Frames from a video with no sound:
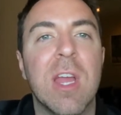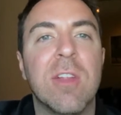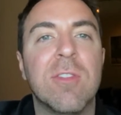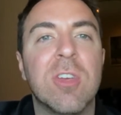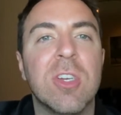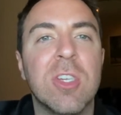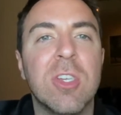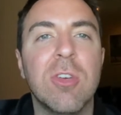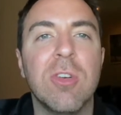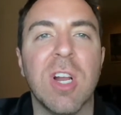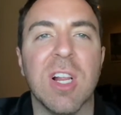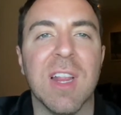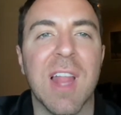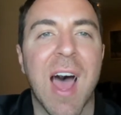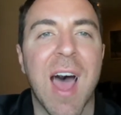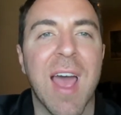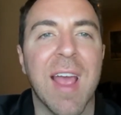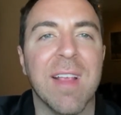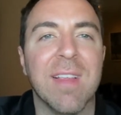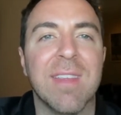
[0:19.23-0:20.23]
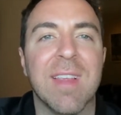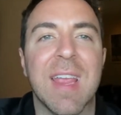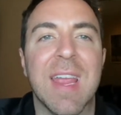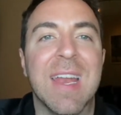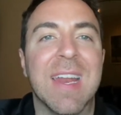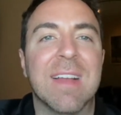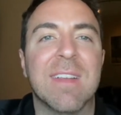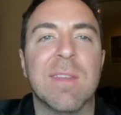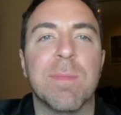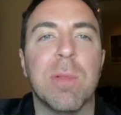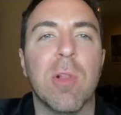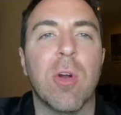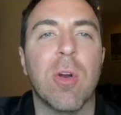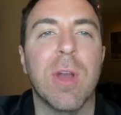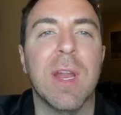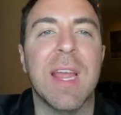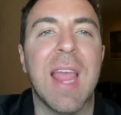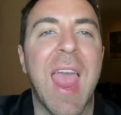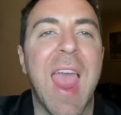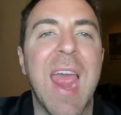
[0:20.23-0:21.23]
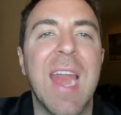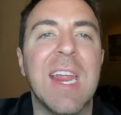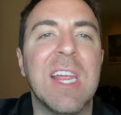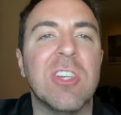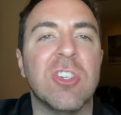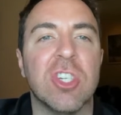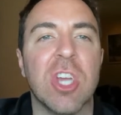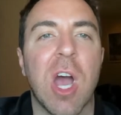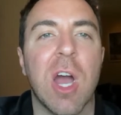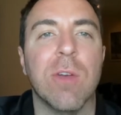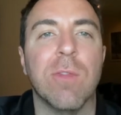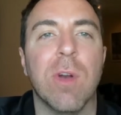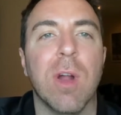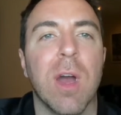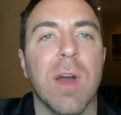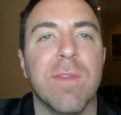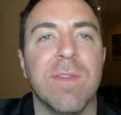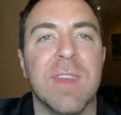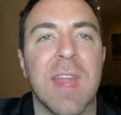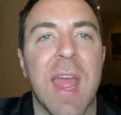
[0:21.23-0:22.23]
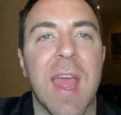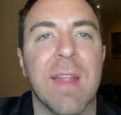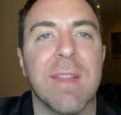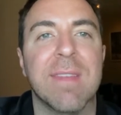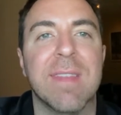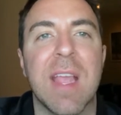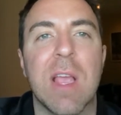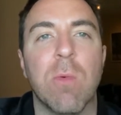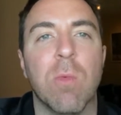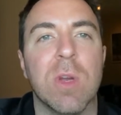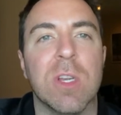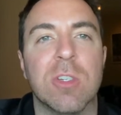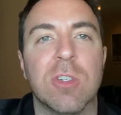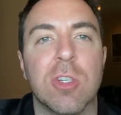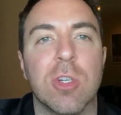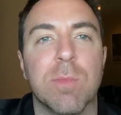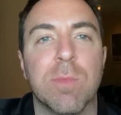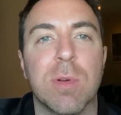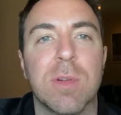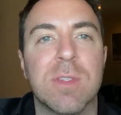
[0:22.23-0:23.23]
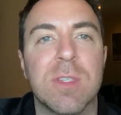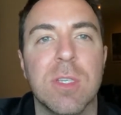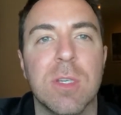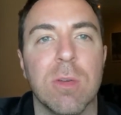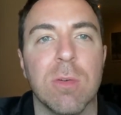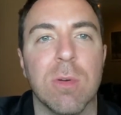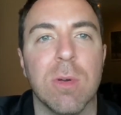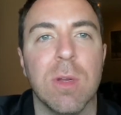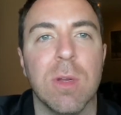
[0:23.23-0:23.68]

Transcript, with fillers: to utilize in exploring any genre of dance they wish to pursue.